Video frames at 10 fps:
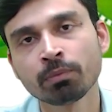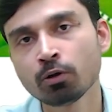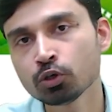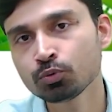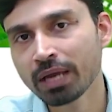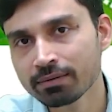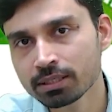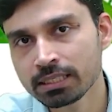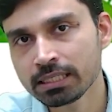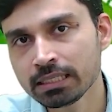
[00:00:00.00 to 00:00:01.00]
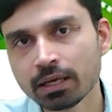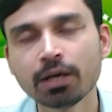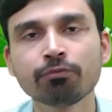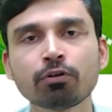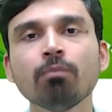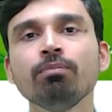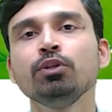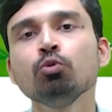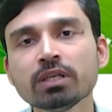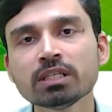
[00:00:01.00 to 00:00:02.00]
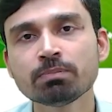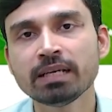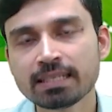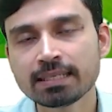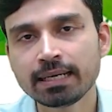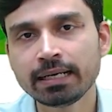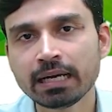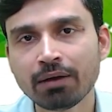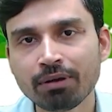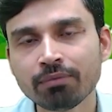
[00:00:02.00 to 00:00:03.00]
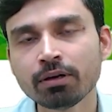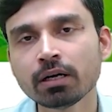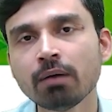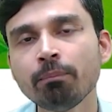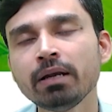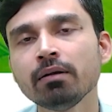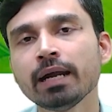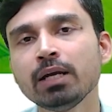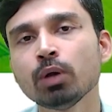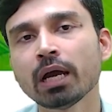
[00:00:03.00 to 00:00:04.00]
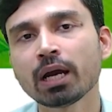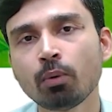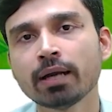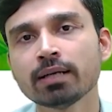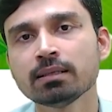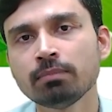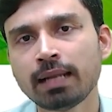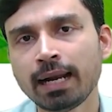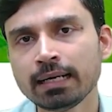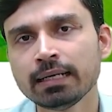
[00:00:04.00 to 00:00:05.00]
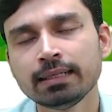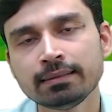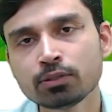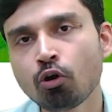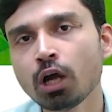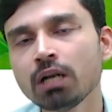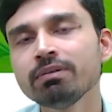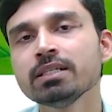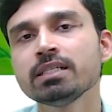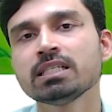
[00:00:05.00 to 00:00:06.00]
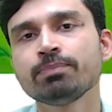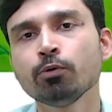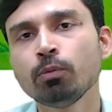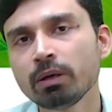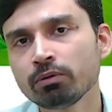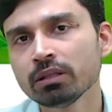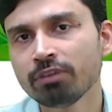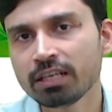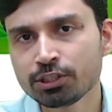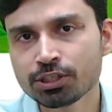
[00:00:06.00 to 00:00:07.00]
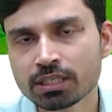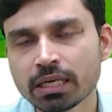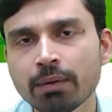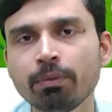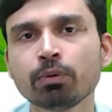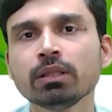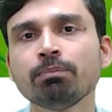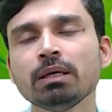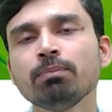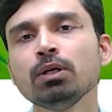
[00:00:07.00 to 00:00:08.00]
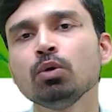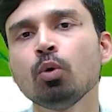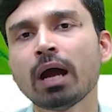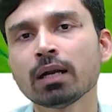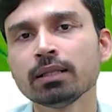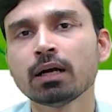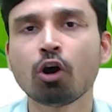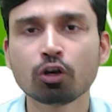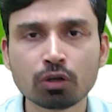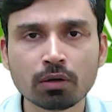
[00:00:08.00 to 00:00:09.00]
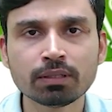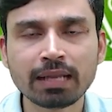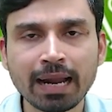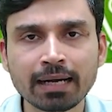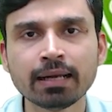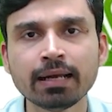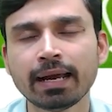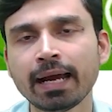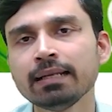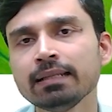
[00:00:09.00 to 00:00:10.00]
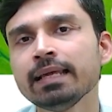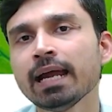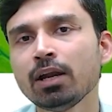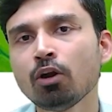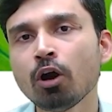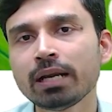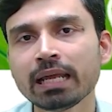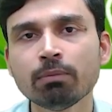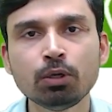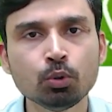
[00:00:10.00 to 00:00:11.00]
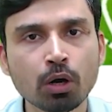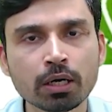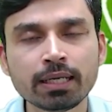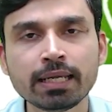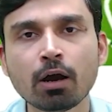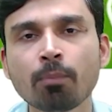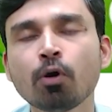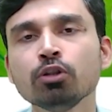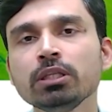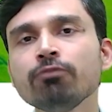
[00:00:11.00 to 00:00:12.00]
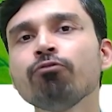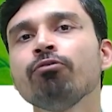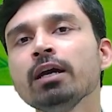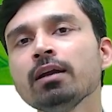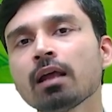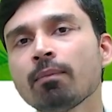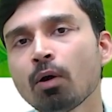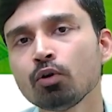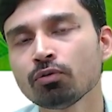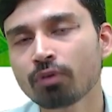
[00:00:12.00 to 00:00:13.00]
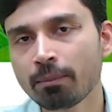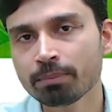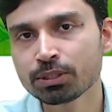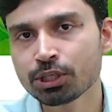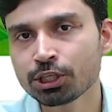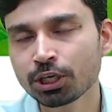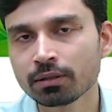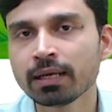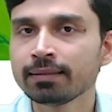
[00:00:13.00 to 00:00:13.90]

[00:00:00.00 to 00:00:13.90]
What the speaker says: because we have seen from numerous places in India, whenever a government tried to acquire some land, there is always a dispute between the villagers, between the people who have the owner of the land, and they are not able to agree upon the fair amount of compensation